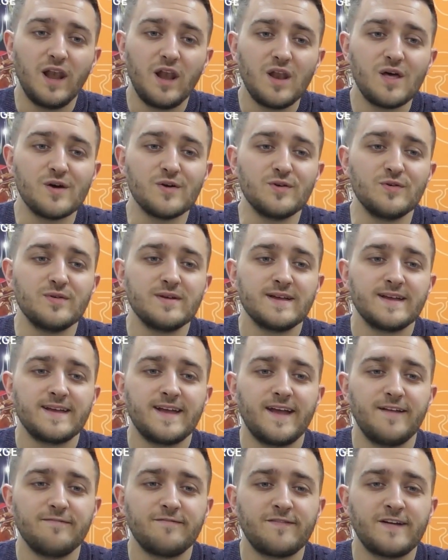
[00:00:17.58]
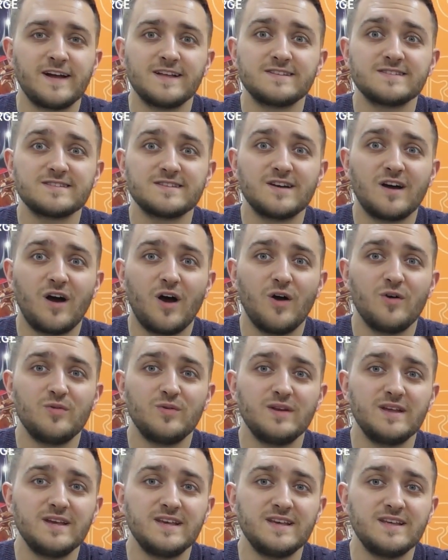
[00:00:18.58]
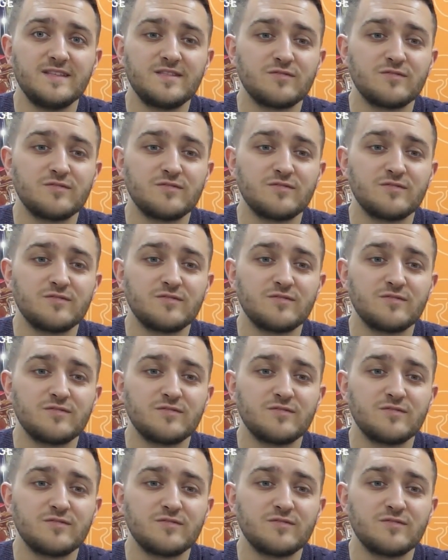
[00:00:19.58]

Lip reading: low. In fact, only